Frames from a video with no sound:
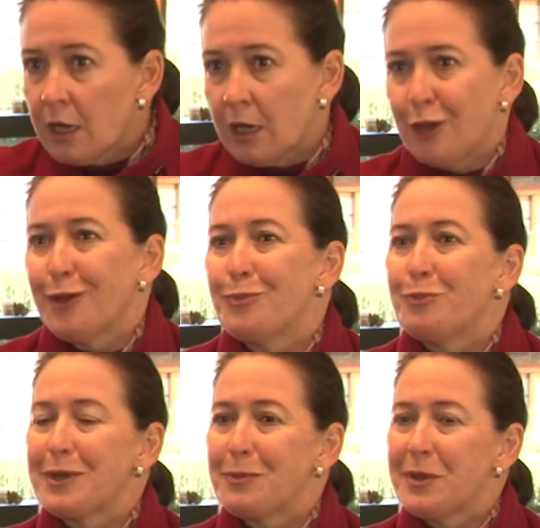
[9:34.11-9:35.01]

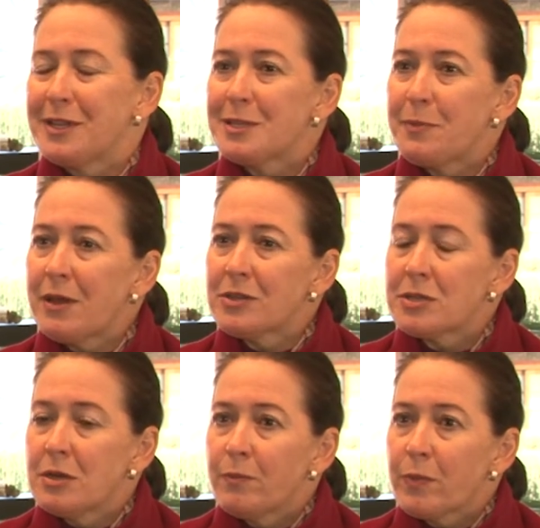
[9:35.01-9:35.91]
But it's about
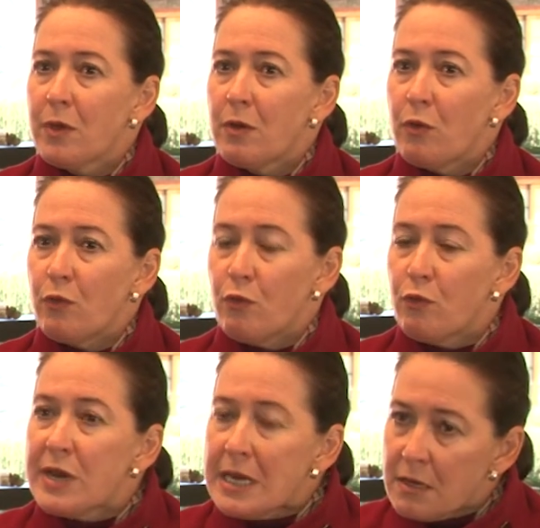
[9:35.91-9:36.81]

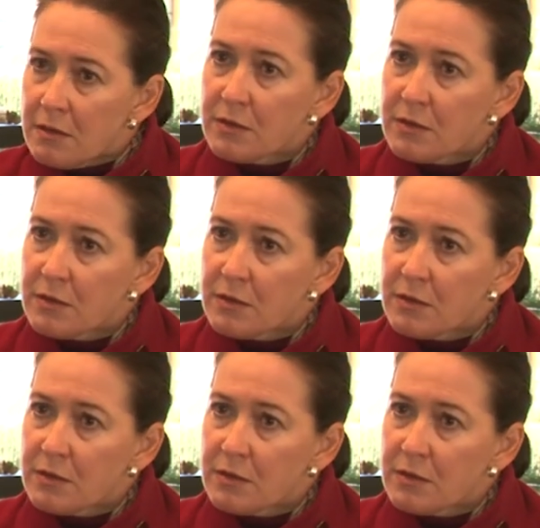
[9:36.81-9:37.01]
reading